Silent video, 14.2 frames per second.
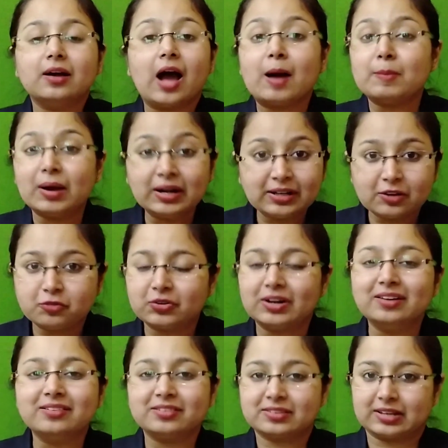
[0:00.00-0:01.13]
among
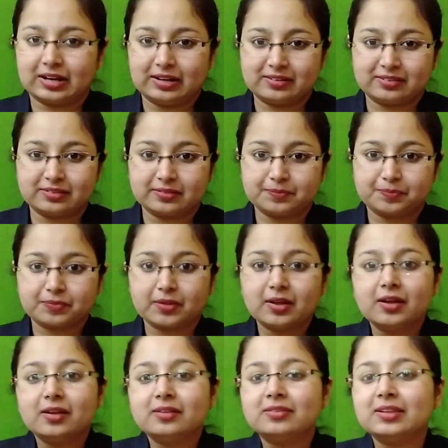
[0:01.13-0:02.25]
different states.
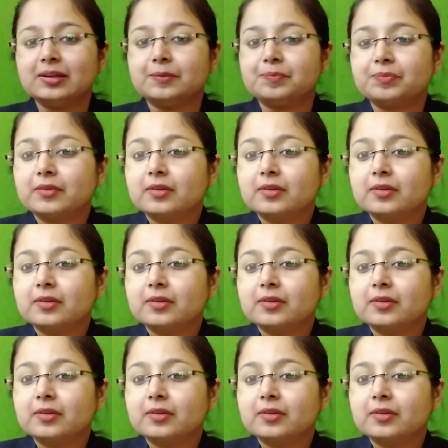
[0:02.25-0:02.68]
See,